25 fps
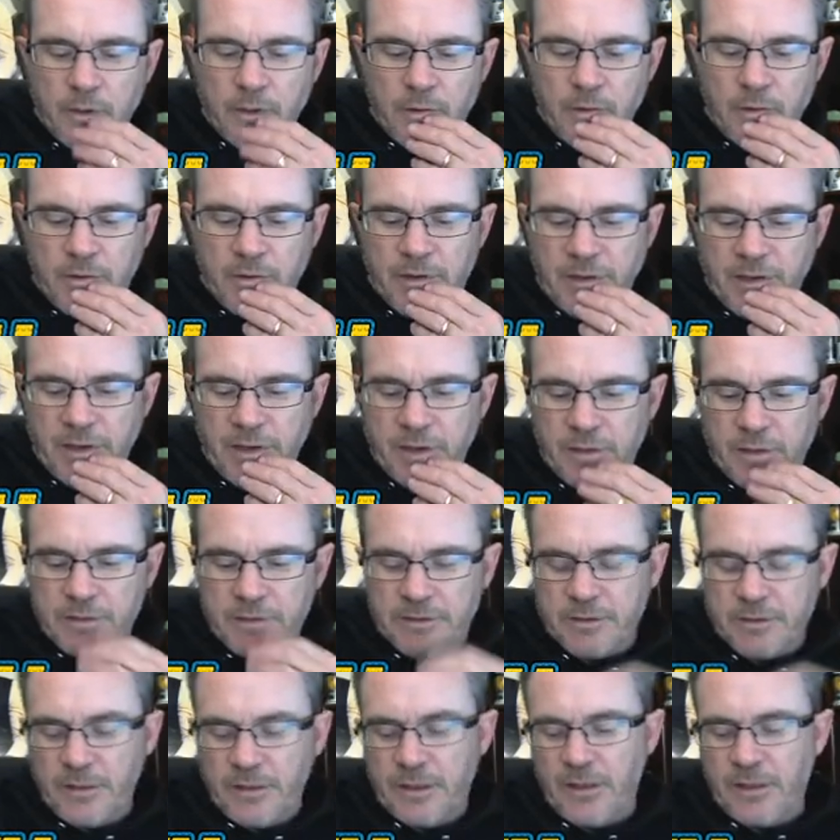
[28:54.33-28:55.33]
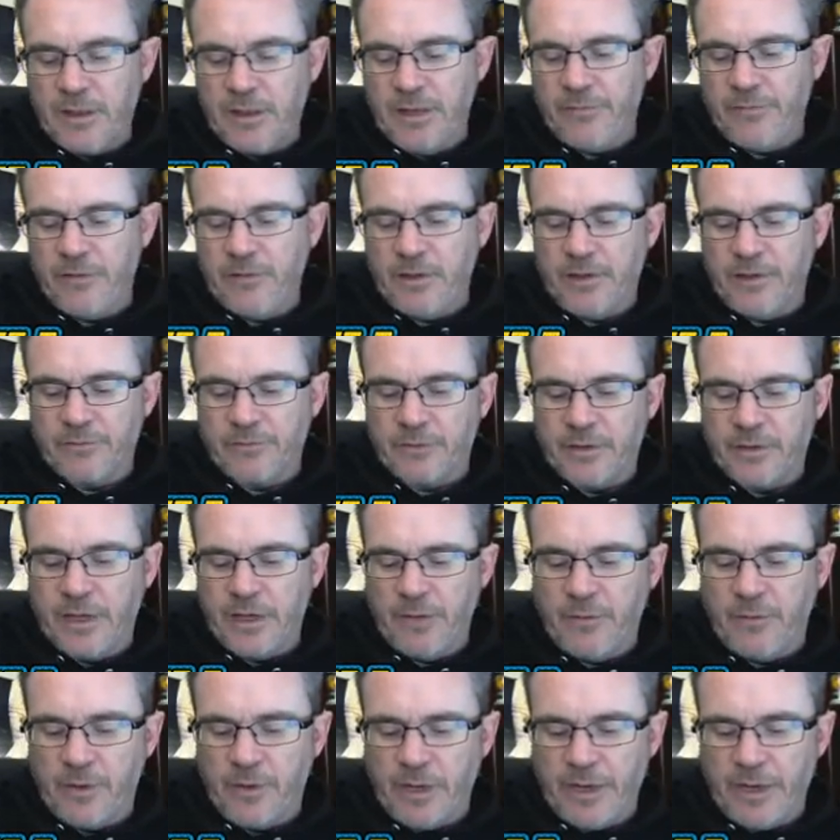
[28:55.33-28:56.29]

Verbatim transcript: Okay, still got 11 left. Okay,